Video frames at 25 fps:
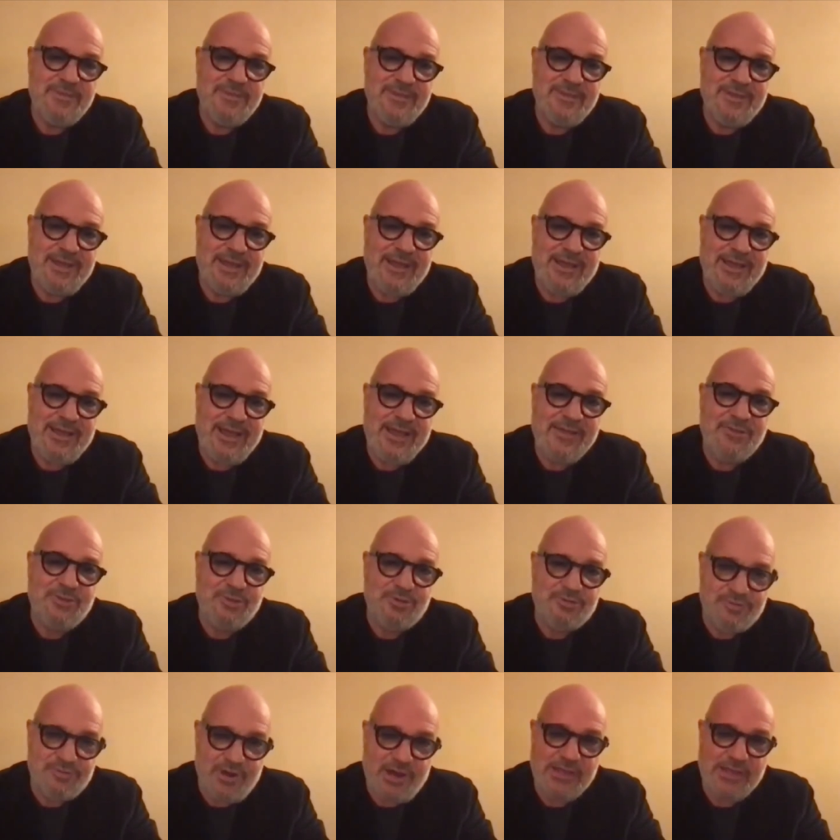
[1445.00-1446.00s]
I had to
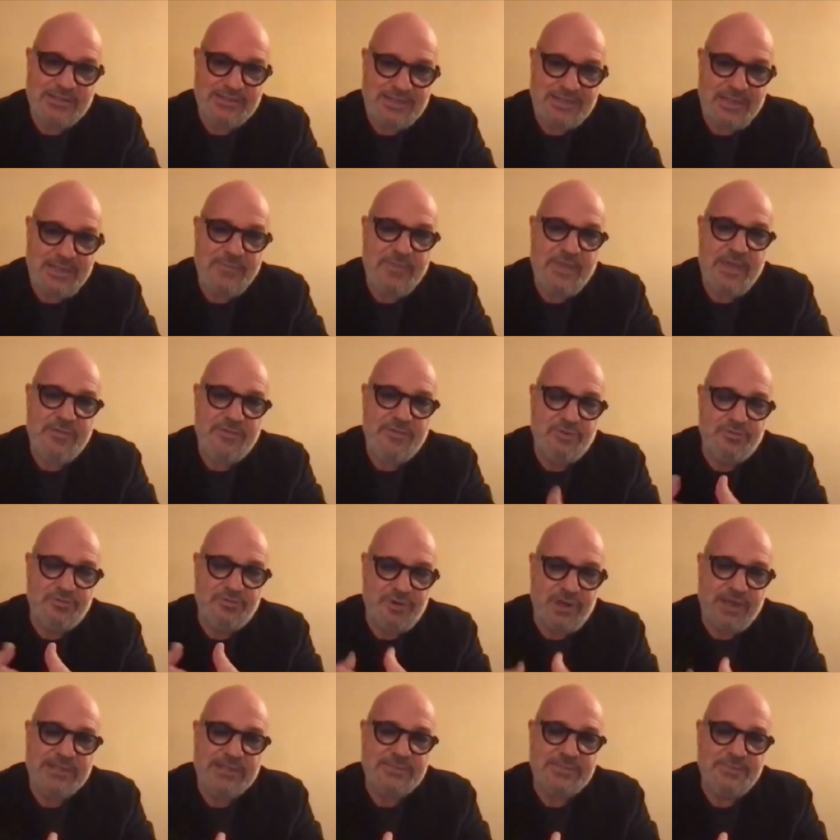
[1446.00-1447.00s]
trust them, they had to
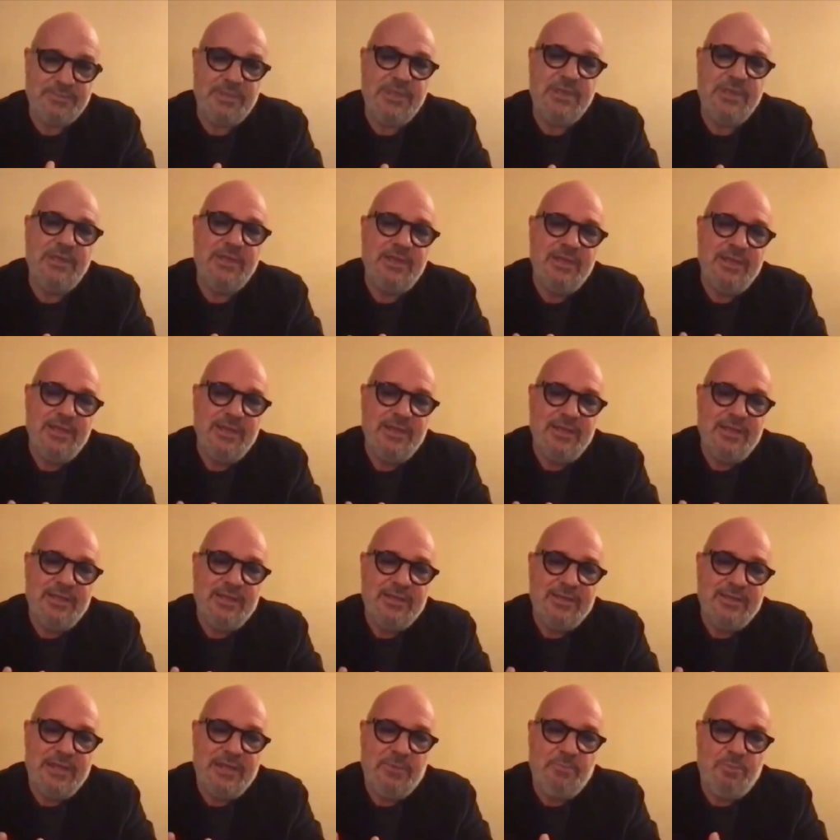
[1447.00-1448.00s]
trust me.
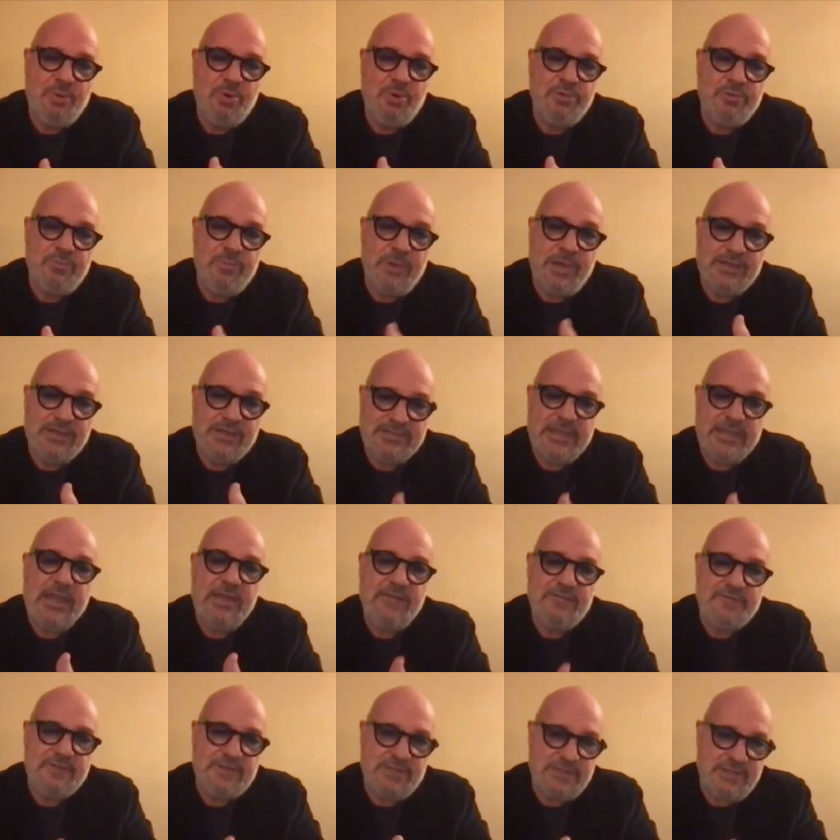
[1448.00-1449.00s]
They put my
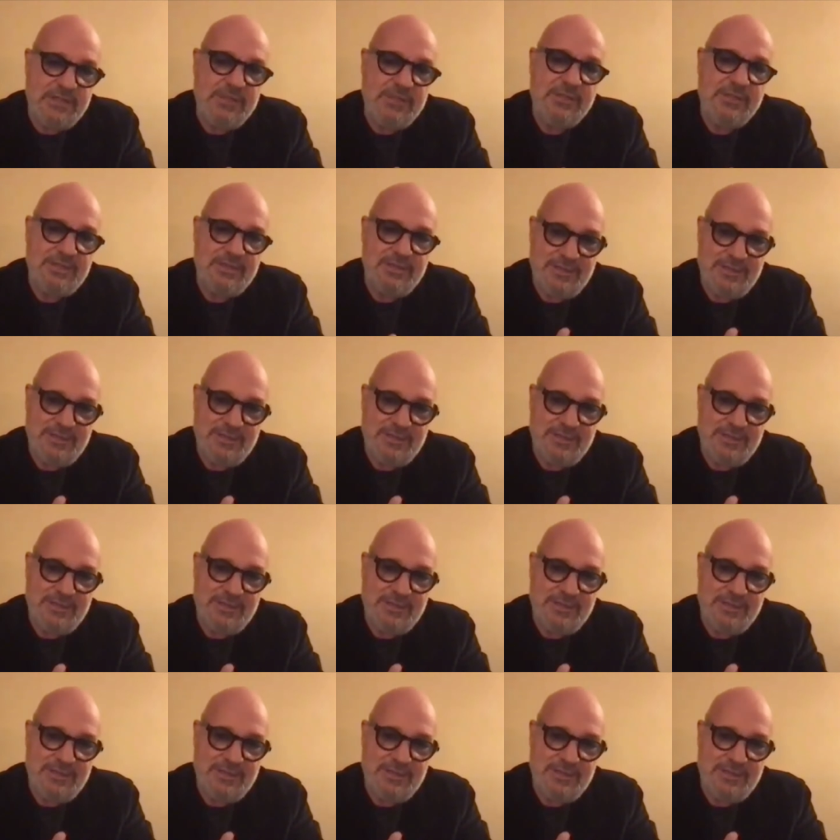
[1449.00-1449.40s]
safety